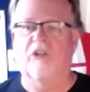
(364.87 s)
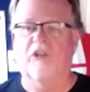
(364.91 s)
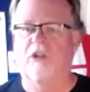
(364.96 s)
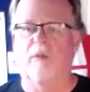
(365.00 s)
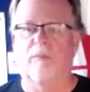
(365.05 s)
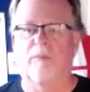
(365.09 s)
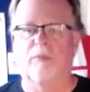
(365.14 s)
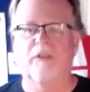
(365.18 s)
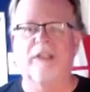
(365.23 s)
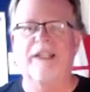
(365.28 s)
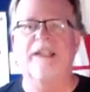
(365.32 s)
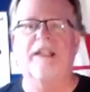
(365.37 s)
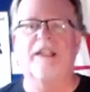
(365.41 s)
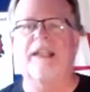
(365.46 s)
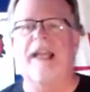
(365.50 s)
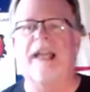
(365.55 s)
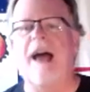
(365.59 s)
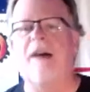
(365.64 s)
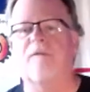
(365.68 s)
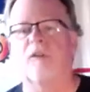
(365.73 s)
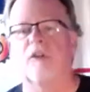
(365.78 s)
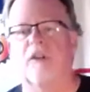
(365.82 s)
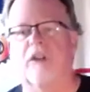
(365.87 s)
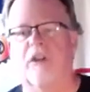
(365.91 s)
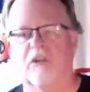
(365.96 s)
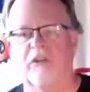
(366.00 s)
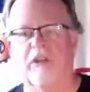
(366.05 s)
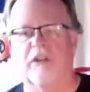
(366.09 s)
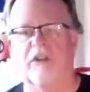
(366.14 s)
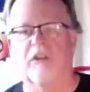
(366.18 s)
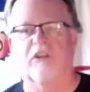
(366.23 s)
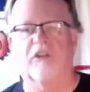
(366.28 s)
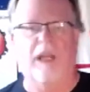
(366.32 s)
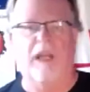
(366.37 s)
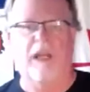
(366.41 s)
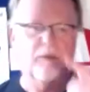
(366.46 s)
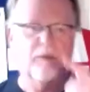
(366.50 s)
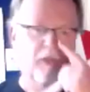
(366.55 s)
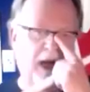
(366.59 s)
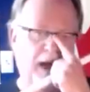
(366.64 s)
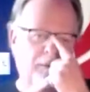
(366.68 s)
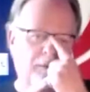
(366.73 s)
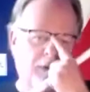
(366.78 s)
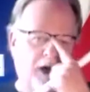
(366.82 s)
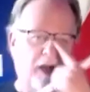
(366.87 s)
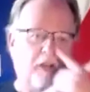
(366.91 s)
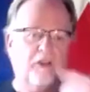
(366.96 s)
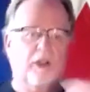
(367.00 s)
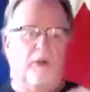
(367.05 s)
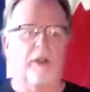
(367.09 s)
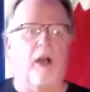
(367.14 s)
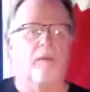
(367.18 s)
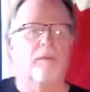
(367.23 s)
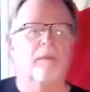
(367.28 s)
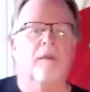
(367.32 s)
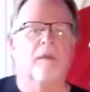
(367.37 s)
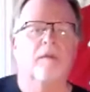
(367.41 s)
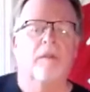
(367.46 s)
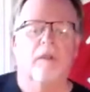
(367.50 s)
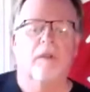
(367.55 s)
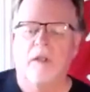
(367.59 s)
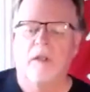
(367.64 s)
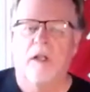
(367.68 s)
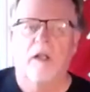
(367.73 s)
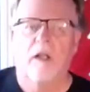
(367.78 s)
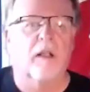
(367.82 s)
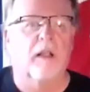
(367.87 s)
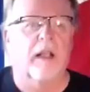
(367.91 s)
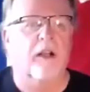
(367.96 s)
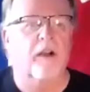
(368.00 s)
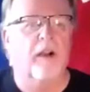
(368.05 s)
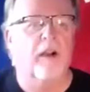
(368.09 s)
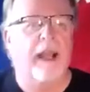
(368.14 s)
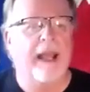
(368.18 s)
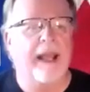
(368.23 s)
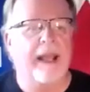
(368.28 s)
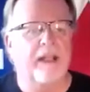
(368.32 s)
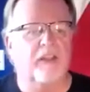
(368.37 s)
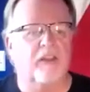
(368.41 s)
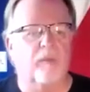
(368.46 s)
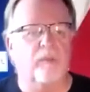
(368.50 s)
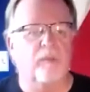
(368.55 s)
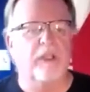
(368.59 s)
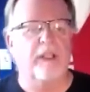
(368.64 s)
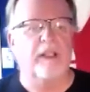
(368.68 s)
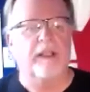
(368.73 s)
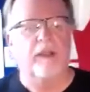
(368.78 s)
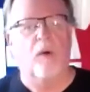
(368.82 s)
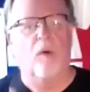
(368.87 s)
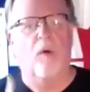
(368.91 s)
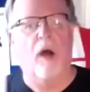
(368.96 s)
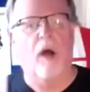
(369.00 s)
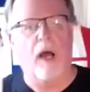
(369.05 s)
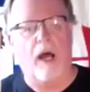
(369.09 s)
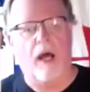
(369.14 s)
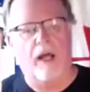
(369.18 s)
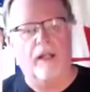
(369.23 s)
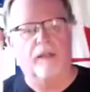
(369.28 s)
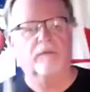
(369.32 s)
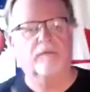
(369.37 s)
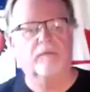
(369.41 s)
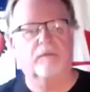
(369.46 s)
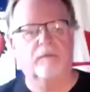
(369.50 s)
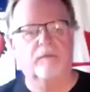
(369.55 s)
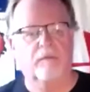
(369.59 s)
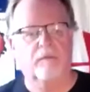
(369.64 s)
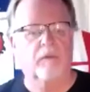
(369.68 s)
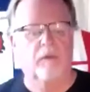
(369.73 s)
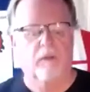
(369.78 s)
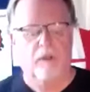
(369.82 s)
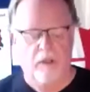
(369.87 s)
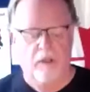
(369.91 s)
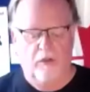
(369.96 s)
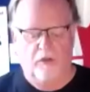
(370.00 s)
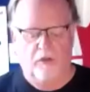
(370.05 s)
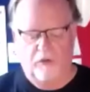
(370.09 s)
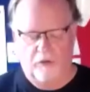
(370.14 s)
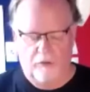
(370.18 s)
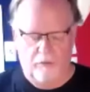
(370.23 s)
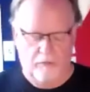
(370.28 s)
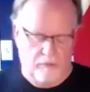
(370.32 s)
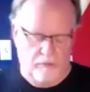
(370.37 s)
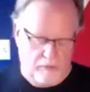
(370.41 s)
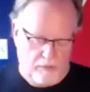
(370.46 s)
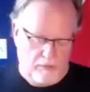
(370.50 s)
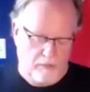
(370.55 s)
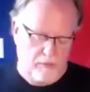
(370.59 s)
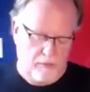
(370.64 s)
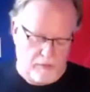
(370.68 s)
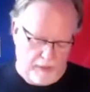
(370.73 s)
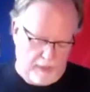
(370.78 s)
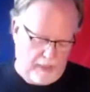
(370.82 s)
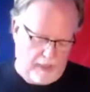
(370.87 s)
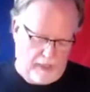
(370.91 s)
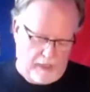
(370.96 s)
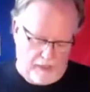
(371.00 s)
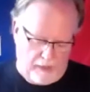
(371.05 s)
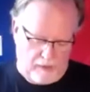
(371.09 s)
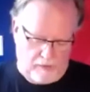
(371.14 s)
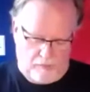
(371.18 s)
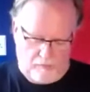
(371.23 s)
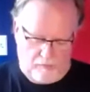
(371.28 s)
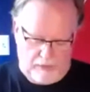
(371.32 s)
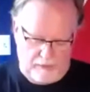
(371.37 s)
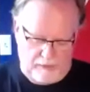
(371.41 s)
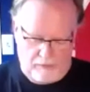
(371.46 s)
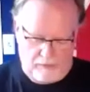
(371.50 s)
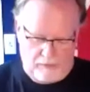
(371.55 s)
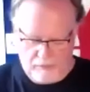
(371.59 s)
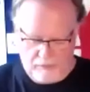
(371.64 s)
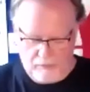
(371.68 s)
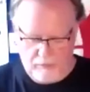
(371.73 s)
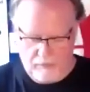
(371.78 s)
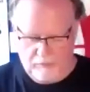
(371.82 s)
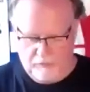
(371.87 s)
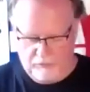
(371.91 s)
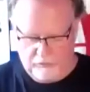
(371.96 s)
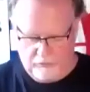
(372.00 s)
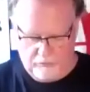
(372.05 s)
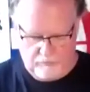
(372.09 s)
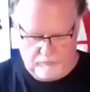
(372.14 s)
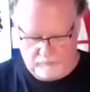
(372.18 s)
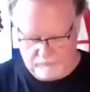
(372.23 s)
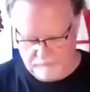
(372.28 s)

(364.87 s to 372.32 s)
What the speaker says: completely effortless at the same time. All right, so here we go. Letter A to B. 1, 2, and 1, 2.